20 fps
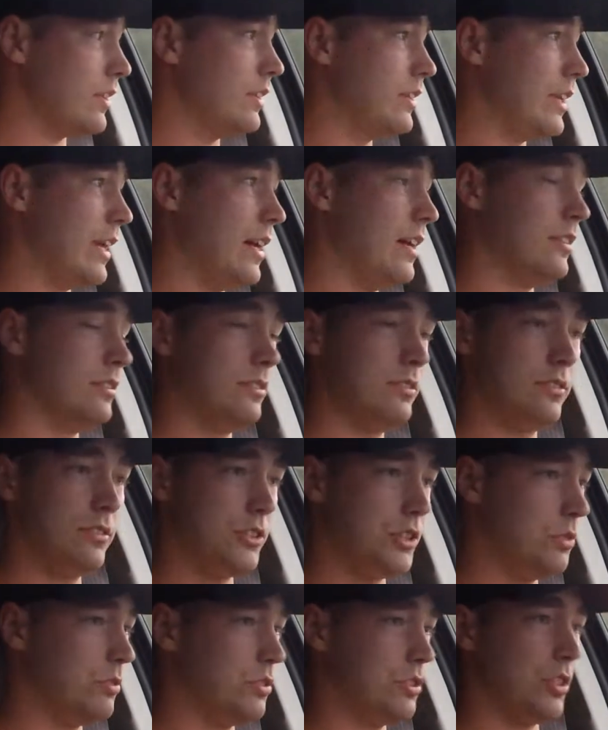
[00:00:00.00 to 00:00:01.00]
yeah,
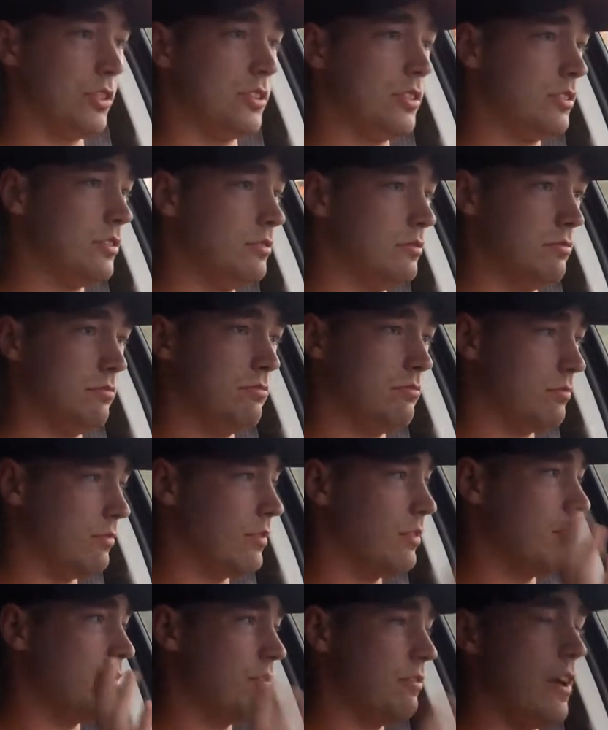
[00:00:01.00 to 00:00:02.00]
she was just
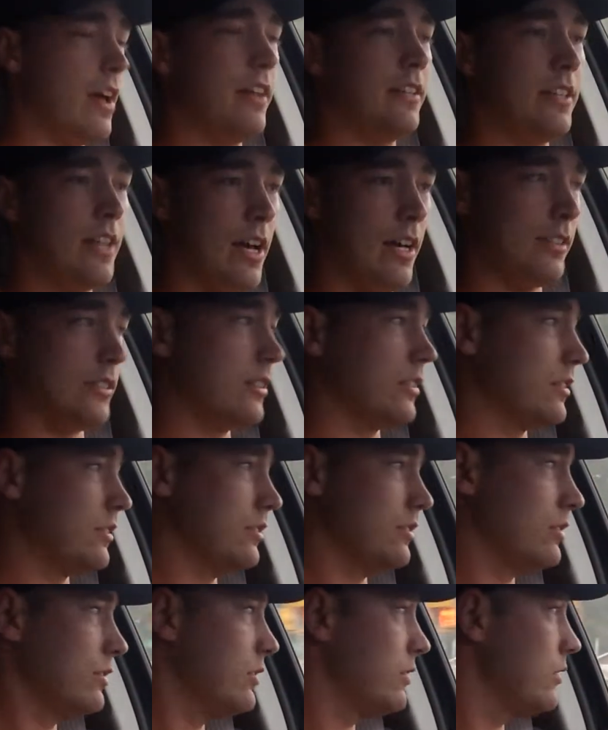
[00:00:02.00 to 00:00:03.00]
fantastic
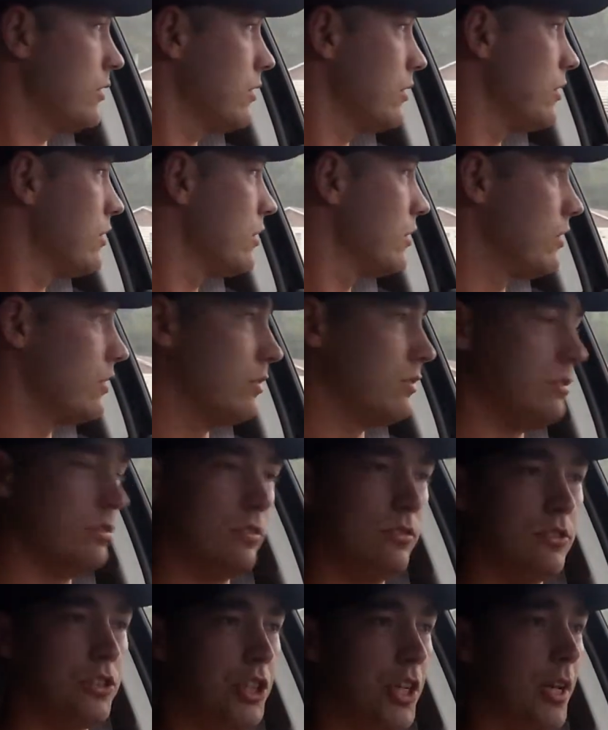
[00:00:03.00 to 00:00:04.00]

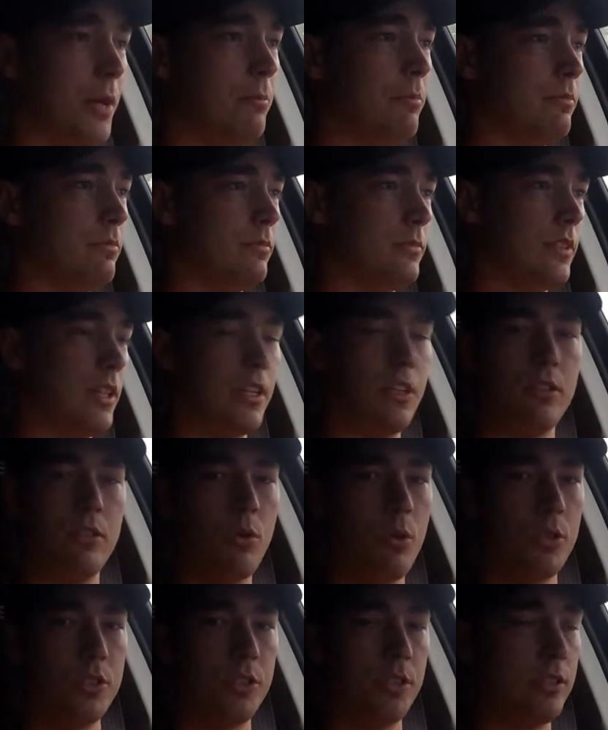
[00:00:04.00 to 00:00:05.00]
shape, like
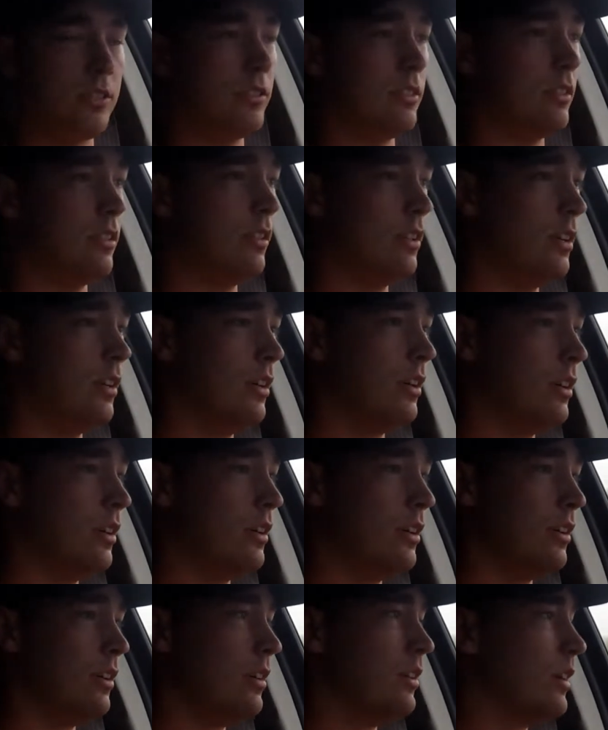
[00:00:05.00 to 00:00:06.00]
gorgeous.
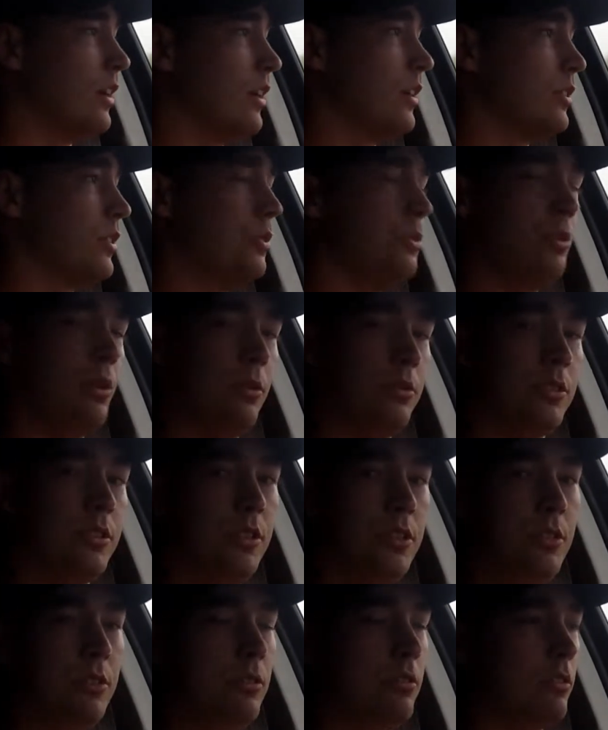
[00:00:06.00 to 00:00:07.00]
Kudos
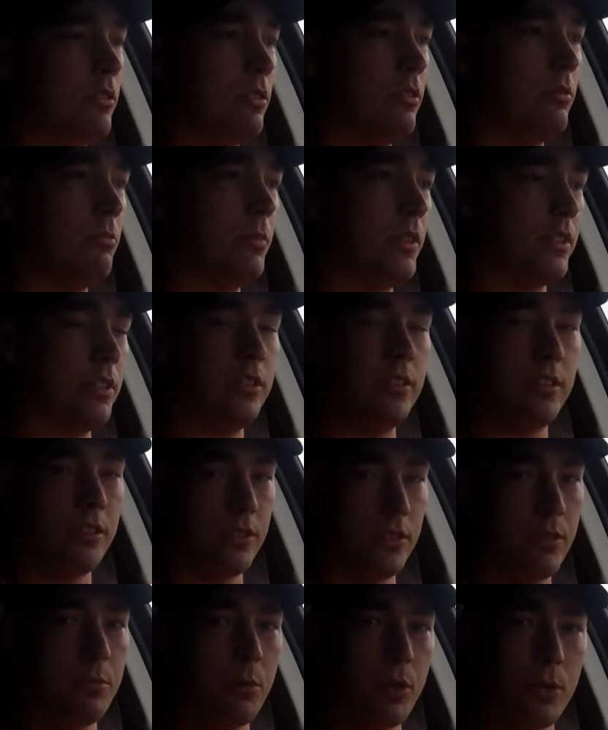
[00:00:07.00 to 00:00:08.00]
to you, Mrs.
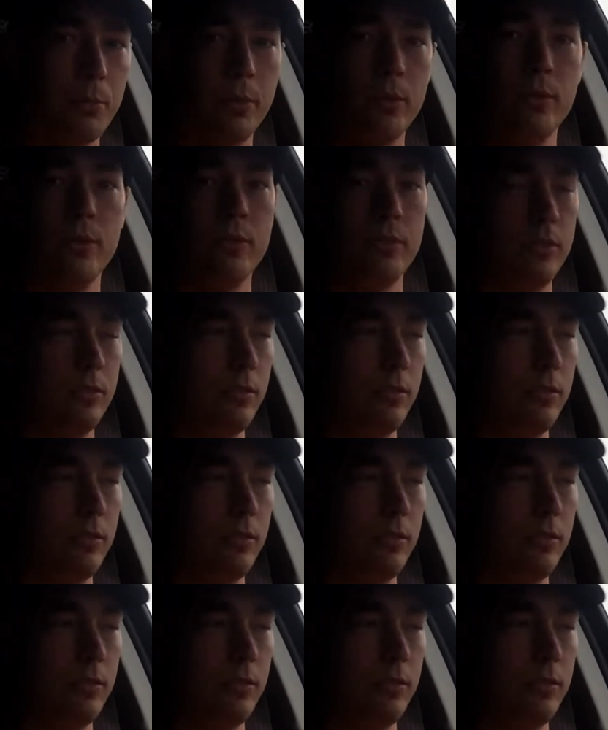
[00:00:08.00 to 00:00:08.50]
in the purple